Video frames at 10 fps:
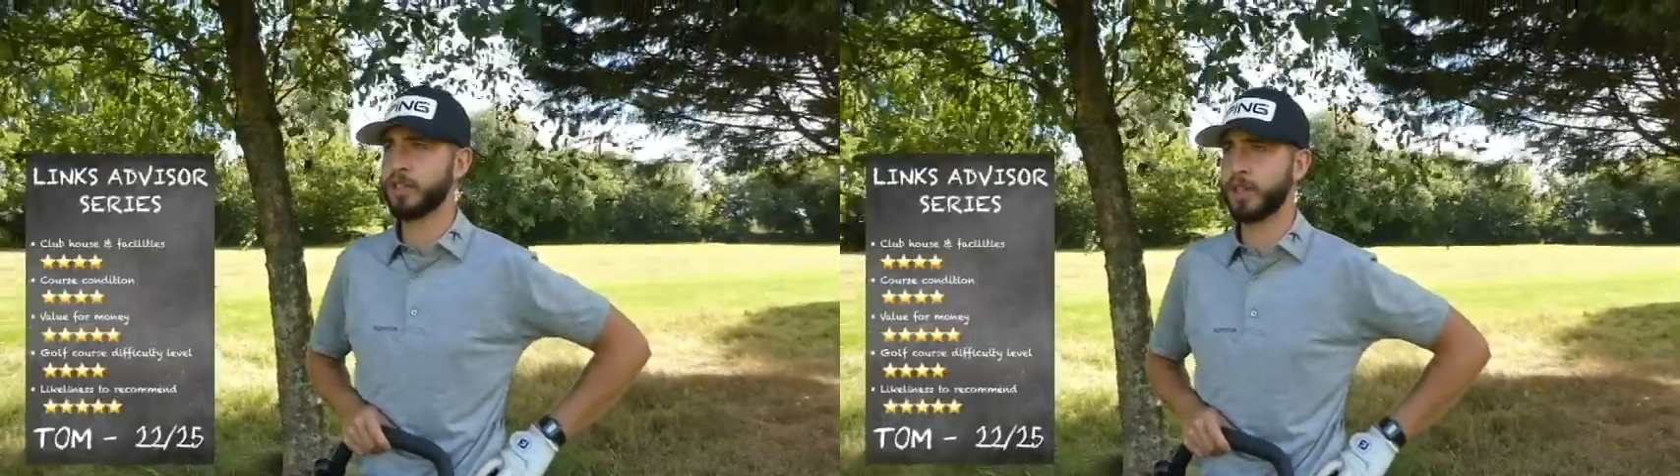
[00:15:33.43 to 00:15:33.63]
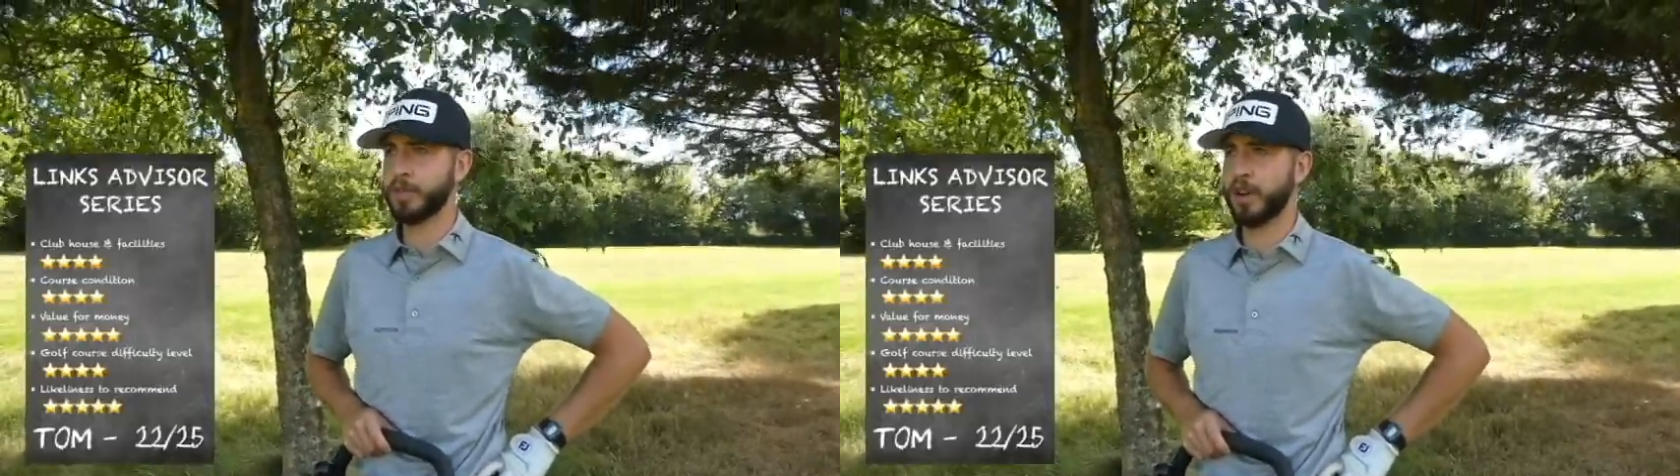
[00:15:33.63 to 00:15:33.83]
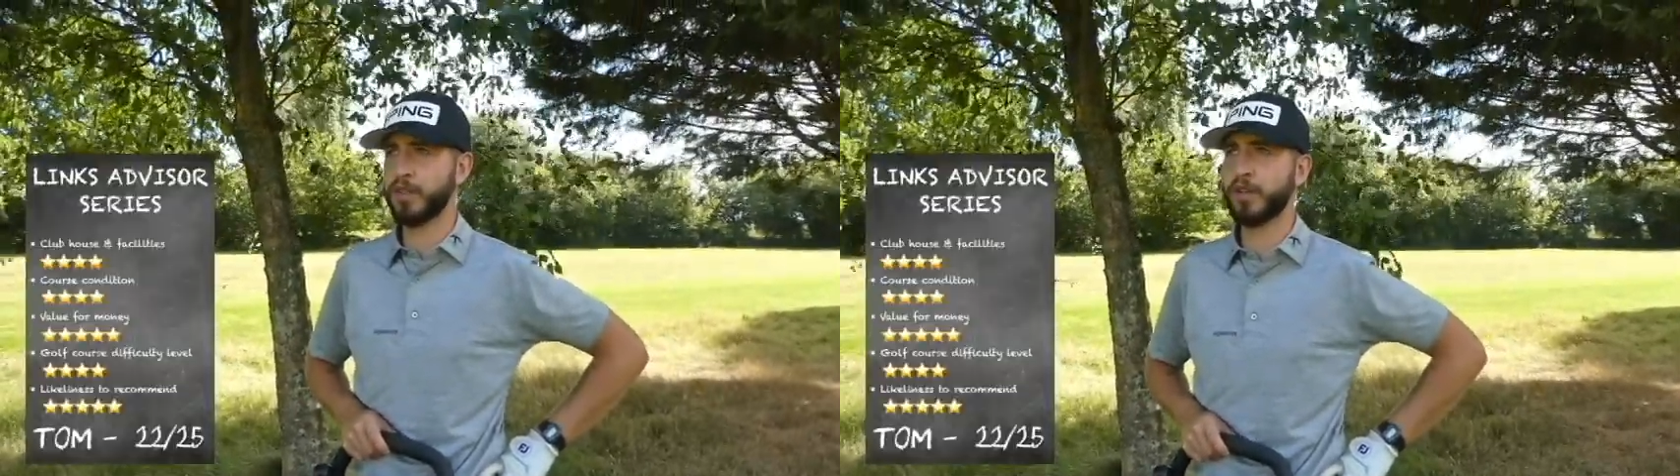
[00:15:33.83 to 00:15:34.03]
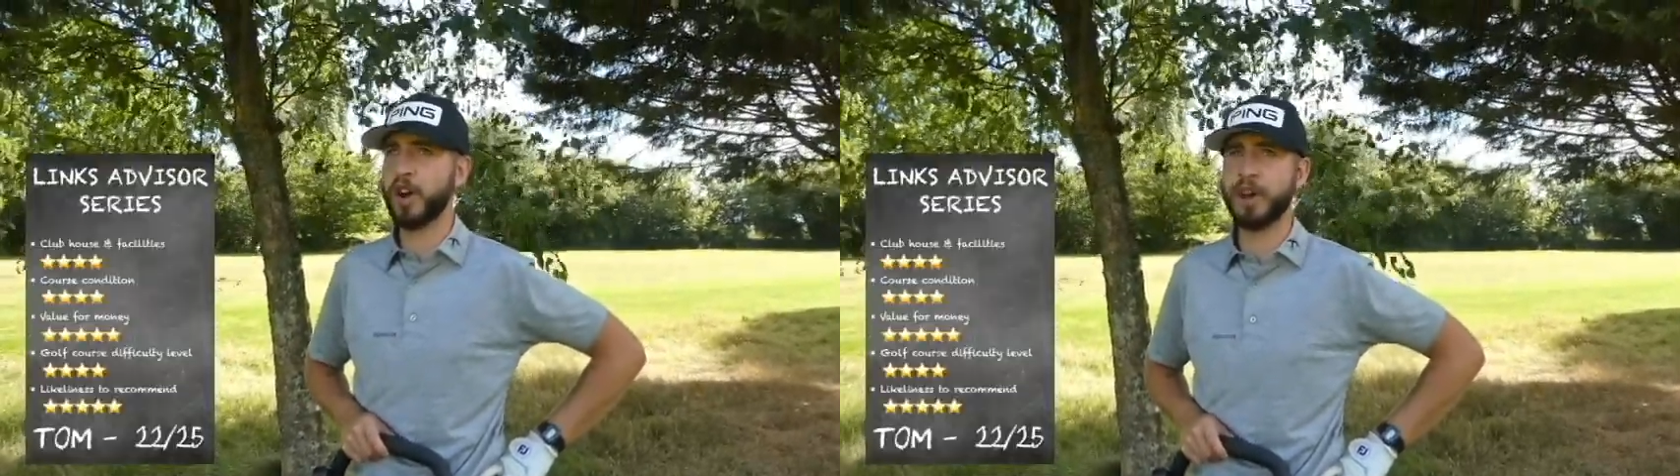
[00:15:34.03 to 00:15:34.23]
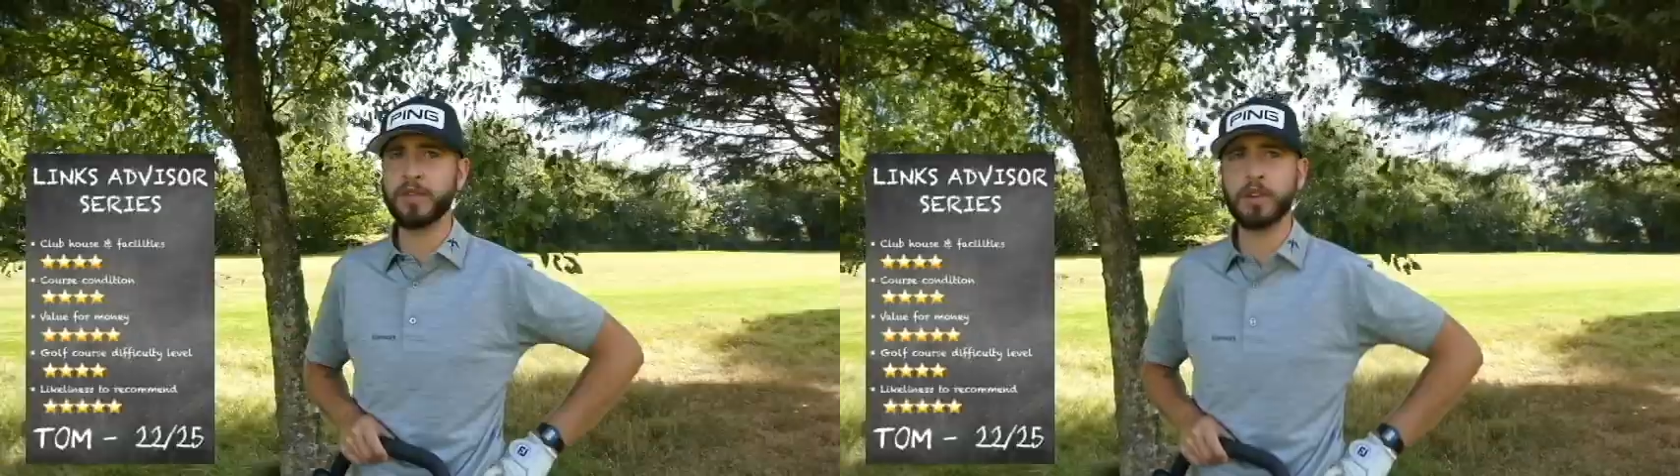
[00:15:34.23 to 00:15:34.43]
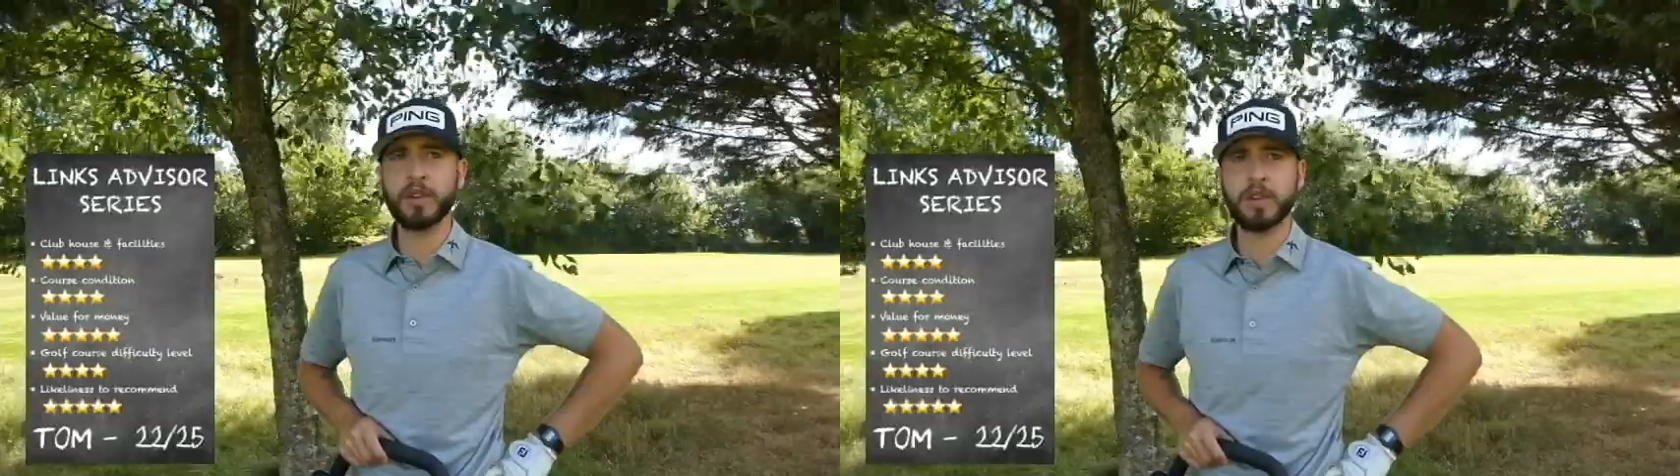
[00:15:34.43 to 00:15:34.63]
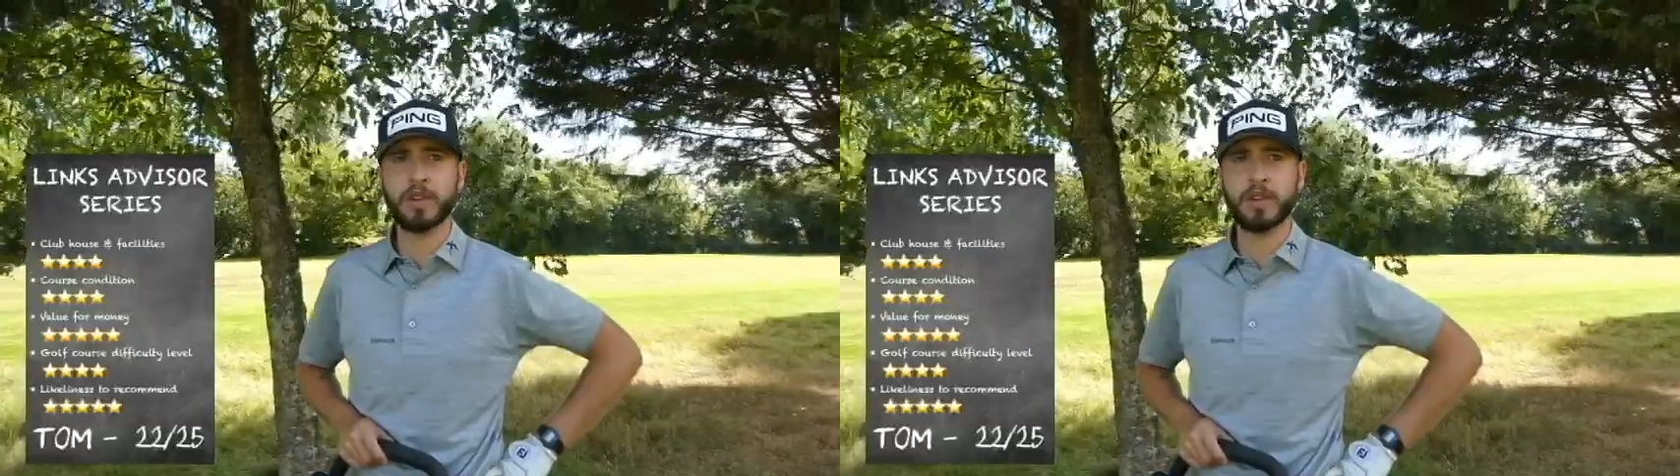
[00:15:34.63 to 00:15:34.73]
sub 95, you're